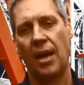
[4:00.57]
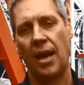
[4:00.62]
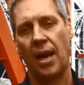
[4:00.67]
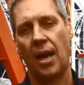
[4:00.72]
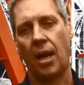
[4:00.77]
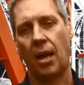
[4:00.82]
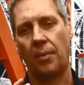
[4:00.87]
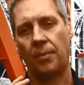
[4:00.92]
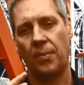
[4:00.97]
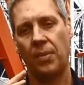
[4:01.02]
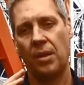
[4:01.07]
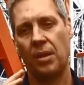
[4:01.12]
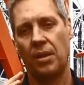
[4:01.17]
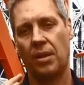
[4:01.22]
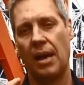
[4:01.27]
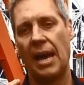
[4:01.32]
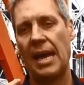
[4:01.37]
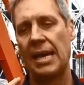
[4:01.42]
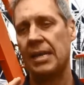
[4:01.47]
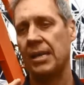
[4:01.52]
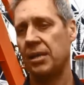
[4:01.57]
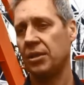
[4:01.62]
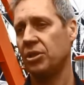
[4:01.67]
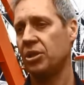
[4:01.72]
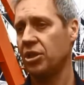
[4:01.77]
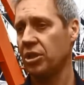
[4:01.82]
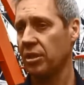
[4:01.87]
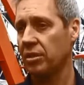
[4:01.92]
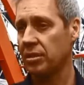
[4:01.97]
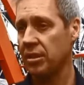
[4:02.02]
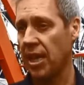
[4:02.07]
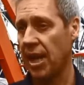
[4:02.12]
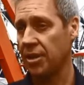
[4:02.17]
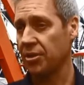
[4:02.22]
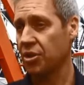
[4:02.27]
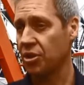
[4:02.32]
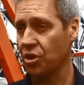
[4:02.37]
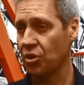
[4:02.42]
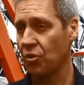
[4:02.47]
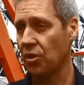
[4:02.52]
8-inch
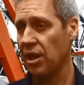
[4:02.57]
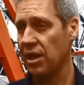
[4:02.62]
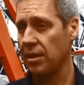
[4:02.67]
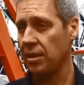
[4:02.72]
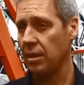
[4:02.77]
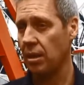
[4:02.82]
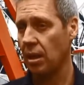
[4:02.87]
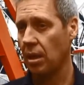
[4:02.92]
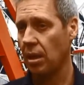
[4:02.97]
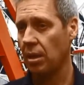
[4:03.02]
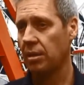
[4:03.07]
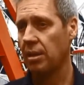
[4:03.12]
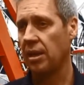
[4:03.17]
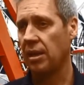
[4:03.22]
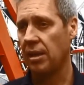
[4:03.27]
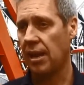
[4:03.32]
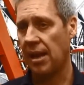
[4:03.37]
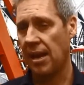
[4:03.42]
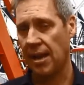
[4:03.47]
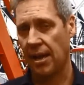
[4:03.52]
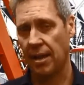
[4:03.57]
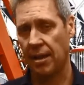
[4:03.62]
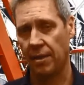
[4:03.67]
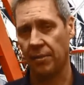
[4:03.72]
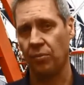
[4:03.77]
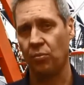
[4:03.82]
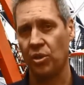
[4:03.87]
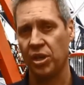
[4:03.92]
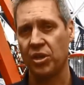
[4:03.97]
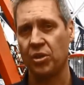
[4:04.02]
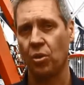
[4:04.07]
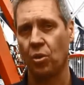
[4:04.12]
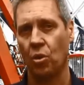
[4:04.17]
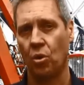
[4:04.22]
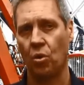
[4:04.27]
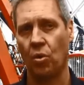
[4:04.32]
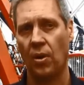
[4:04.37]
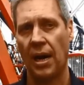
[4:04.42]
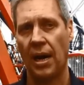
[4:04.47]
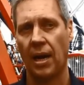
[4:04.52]
touch screen that we
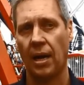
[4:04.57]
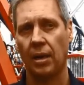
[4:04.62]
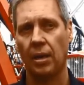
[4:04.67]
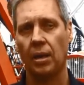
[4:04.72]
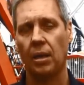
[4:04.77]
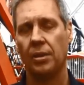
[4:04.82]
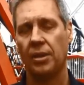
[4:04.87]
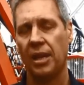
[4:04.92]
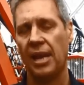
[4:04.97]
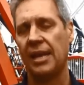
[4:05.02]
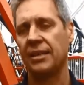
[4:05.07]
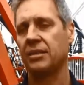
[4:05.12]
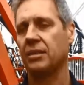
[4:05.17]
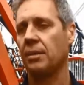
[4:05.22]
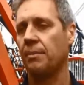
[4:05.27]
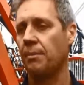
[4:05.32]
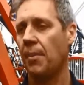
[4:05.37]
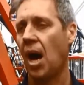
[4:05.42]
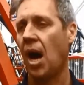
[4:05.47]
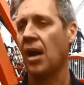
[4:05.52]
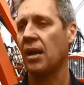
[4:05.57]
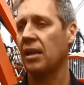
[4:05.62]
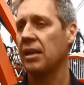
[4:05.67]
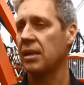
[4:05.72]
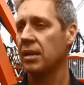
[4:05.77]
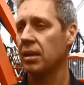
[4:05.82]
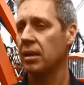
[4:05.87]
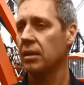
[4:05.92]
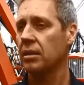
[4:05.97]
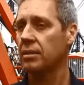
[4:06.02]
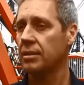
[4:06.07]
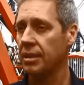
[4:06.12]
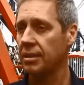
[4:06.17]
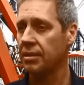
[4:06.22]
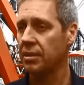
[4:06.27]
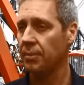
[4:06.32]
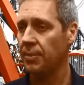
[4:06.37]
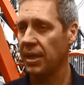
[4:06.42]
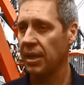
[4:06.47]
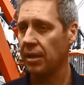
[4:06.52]
call that has the MyLink
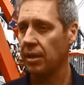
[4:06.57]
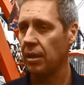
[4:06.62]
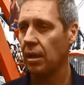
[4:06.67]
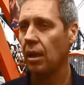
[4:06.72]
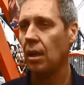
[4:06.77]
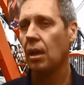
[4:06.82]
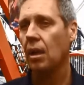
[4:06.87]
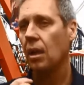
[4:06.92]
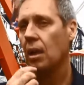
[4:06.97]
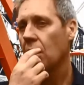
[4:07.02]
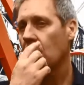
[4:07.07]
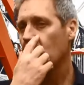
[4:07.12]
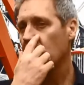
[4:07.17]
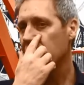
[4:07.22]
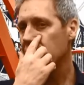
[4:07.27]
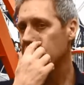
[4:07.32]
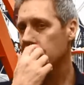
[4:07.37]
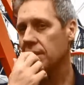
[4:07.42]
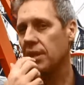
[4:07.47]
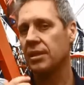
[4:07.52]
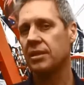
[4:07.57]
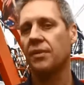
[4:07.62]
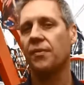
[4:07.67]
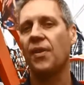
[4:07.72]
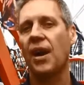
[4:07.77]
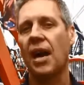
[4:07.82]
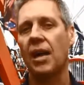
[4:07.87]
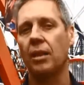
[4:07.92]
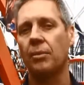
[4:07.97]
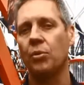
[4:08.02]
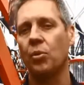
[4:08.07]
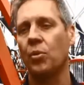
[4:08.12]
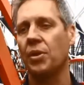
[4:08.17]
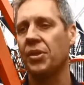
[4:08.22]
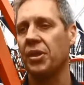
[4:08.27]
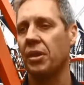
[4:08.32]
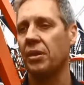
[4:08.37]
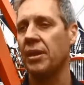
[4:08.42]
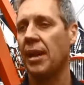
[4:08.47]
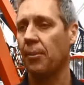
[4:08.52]
system in it, which is available
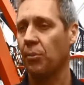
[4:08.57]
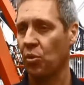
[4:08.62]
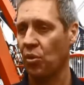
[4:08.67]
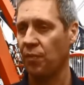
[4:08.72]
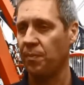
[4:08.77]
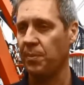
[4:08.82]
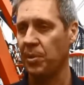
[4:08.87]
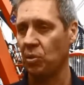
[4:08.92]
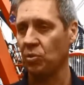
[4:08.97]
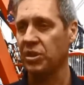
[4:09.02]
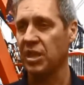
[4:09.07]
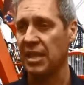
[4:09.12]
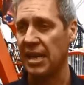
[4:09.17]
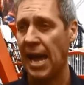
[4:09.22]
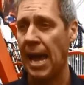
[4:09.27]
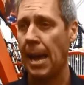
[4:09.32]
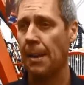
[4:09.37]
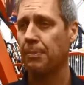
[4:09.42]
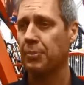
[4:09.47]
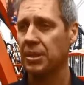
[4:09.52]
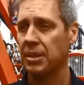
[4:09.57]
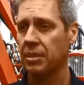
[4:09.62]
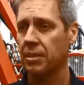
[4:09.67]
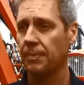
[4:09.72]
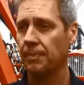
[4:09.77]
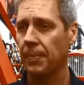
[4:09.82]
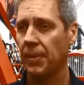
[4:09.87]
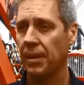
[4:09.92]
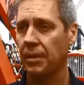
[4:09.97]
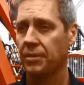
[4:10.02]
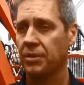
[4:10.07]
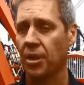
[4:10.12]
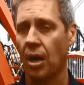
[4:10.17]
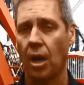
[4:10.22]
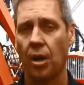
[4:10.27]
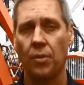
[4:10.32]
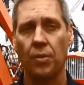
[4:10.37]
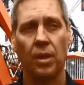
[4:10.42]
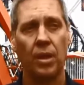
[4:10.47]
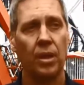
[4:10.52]
with a number of built-in apps.
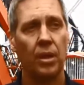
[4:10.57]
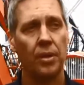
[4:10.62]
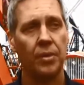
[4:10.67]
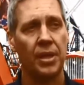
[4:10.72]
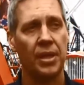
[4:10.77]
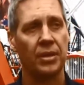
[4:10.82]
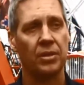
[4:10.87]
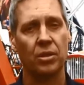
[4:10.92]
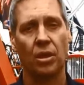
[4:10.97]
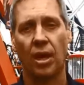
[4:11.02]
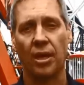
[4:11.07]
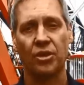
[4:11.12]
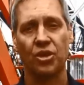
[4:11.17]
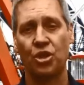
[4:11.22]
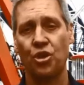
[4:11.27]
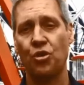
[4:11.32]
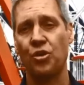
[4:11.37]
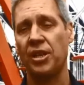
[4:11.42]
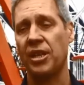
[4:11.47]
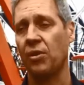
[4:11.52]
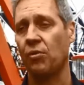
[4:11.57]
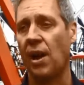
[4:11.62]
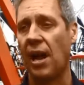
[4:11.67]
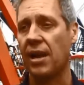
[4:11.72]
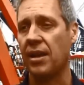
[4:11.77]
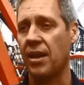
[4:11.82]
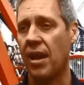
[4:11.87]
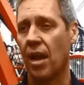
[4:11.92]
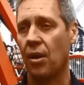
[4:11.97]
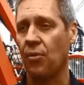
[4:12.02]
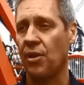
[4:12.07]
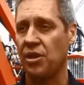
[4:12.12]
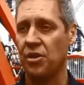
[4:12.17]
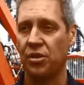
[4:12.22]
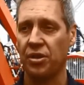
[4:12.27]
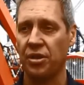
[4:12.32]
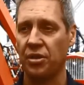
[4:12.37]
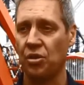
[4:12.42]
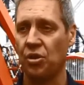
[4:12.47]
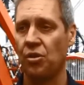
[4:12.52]
So things like tune-in radio, where
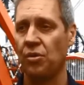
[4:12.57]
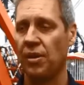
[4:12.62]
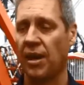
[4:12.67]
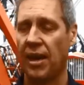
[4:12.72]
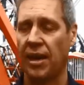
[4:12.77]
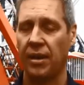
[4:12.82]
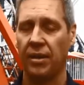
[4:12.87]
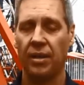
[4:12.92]
you can